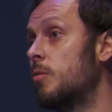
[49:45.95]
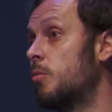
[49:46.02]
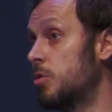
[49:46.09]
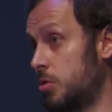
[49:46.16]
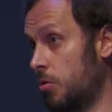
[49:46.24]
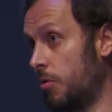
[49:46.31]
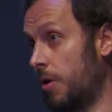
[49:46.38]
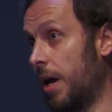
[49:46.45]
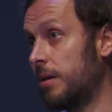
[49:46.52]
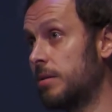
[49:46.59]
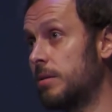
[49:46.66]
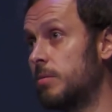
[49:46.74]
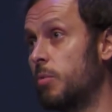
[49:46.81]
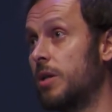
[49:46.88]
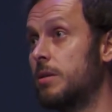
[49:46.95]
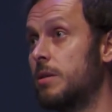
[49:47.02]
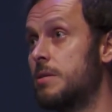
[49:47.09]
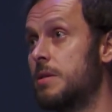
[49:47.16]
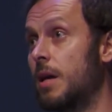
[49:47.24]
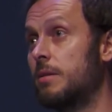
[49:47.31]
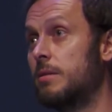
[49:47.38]
was correct when he
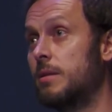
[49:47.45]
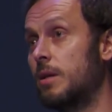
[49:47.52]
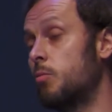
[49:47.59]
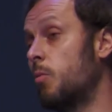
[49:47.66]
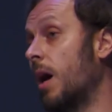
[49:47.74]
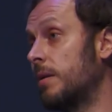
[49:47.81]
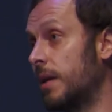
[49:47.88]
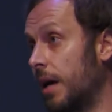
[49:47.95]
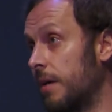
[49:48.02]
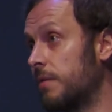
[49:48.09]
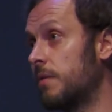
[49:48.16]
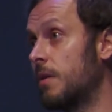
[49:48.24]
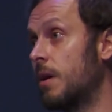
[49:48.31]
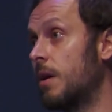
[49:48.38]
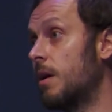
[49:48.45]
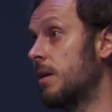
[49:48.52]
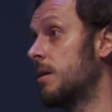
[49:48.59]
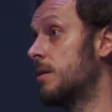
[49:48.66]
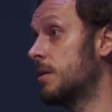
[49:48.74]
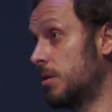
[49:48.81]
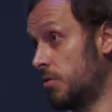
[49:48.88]
said that one death
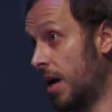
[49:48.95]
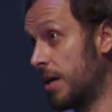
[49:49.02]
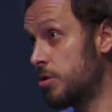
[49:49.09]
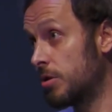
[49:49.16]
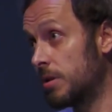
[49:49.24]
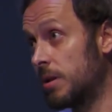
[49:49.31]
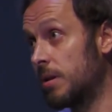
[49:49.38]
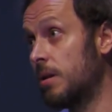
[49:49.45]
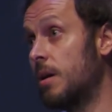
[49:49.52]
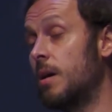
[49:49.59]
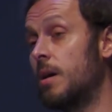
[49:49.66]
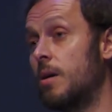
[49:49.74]
is a tragedy,